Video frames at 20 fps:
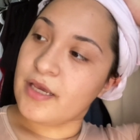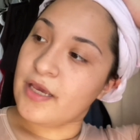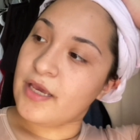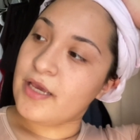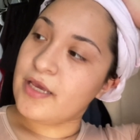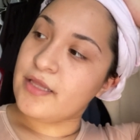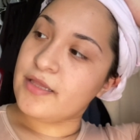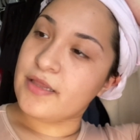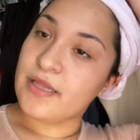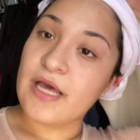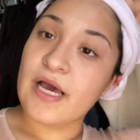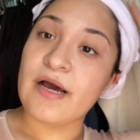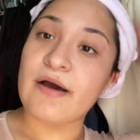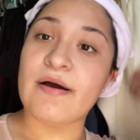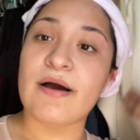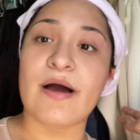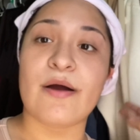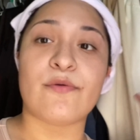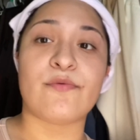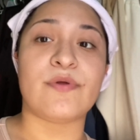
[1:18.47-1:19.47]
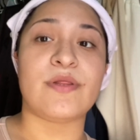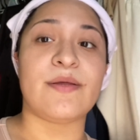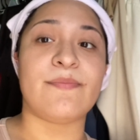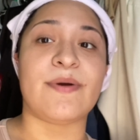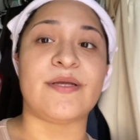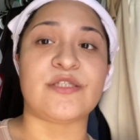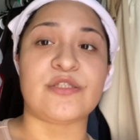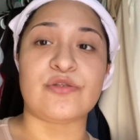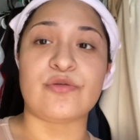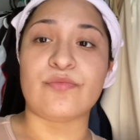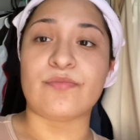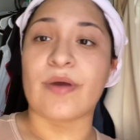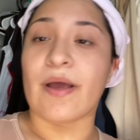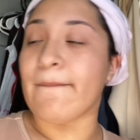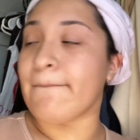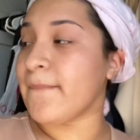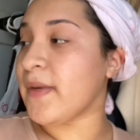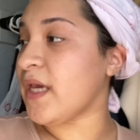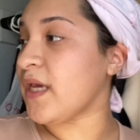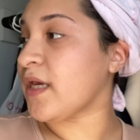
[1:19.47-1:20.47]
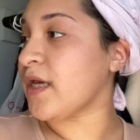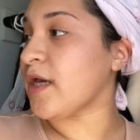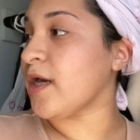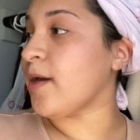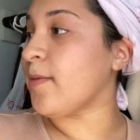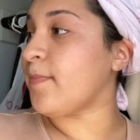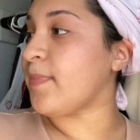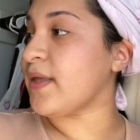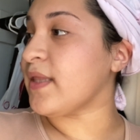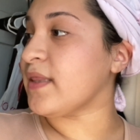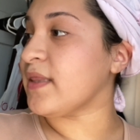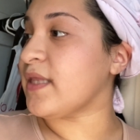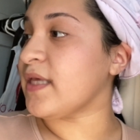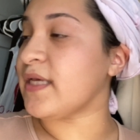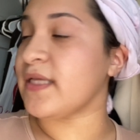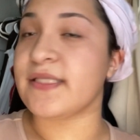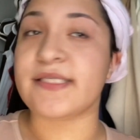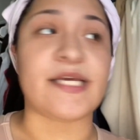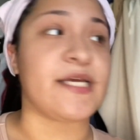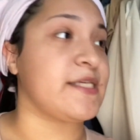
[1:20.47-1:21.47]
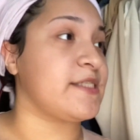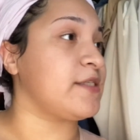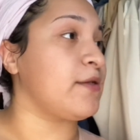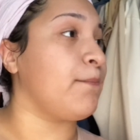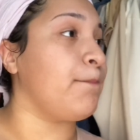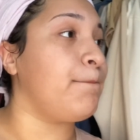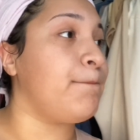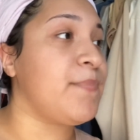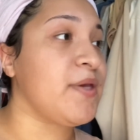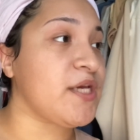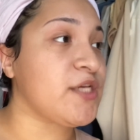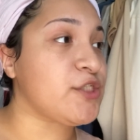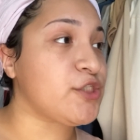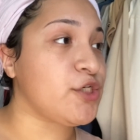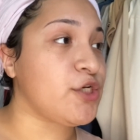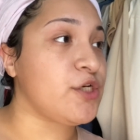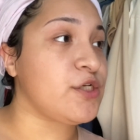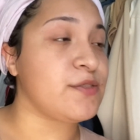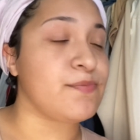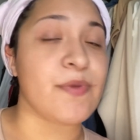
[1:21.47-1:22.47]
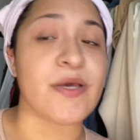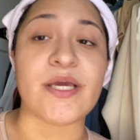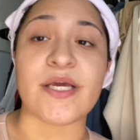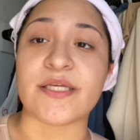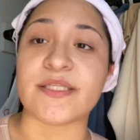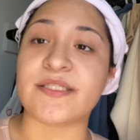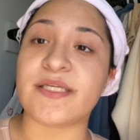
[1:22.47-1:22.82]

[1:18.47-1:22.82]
and now i'm really about to do my makeup and then take some pictures make a